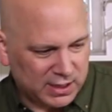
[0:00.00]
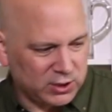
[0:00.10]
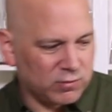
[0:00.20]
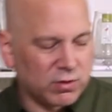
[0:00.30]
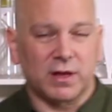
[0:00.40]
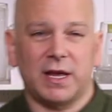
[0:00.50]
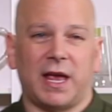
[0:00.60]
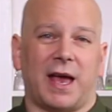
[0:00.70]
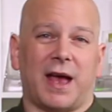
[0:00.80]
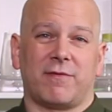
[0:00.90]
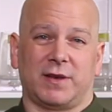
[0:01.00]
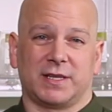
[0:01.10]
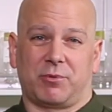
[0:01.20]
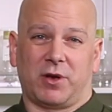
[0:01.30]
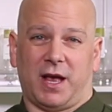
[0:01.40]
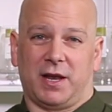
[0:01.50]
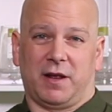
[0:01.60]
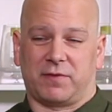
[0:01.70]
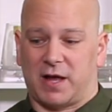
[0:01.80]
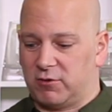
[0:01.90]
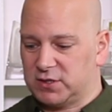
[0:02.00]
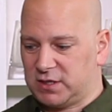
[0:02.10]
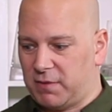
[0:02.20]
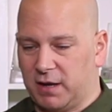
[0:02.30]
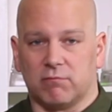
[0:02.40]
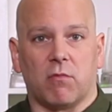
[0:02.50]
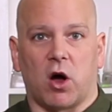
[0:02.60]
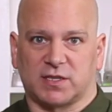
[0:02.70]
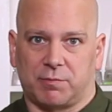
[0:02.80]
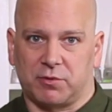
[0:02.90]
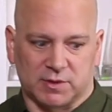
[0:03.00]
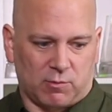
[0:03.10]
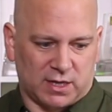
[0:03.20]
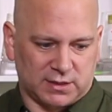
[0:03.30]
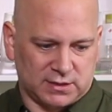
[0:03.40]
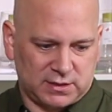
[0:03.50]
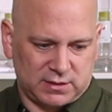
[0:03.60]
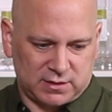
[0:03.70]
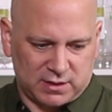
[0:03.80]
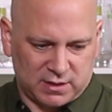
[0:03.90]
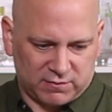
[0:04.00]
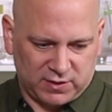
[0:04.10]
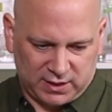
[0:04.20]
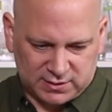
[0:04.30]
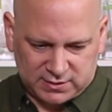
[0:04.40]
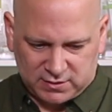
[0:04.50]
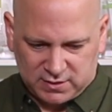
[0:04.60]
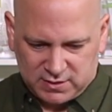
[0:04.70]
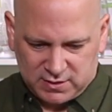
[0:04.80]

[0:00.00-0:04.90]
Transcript: And you really have in this bouquet enough flowers to make multiple ones of these.